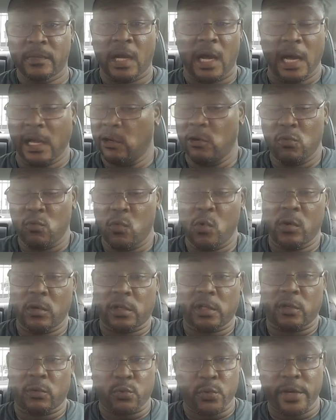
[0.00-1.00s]
I don't want
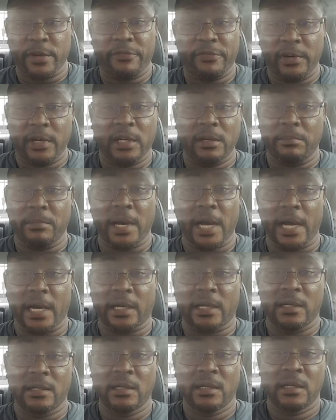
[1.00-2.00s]
a refund back.
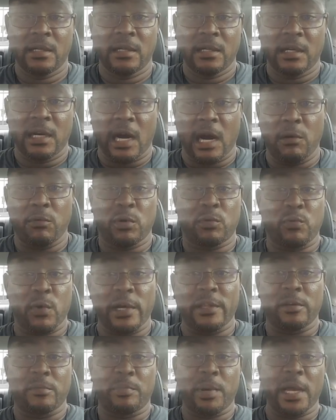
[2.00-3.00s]
I would
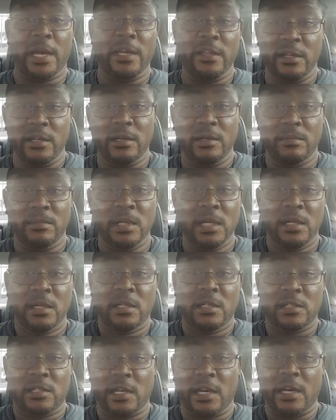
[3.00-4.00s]
rather pay them
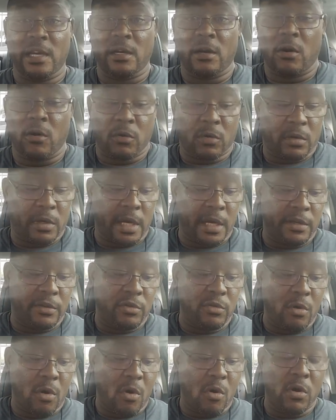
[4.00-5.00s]
saying, oh, okay,
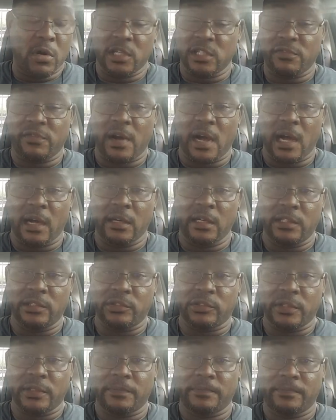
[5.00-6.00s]
you owe us $500.
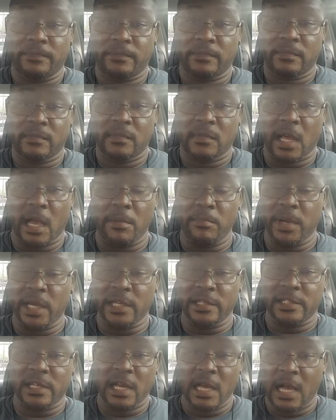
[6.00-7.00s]
That
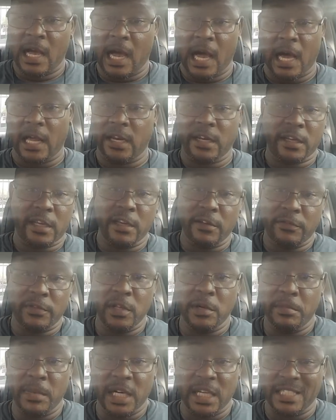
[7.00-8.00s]
means I didn't give
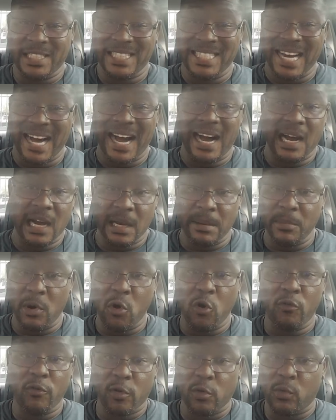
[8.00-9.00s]
them a dime
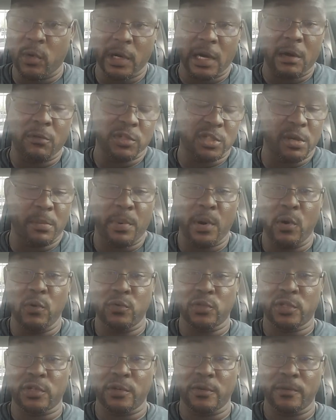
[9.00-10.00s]
over what I was
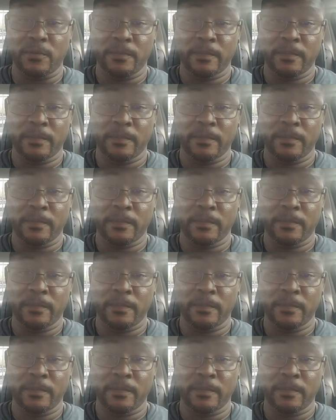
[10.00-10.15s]
supposed to.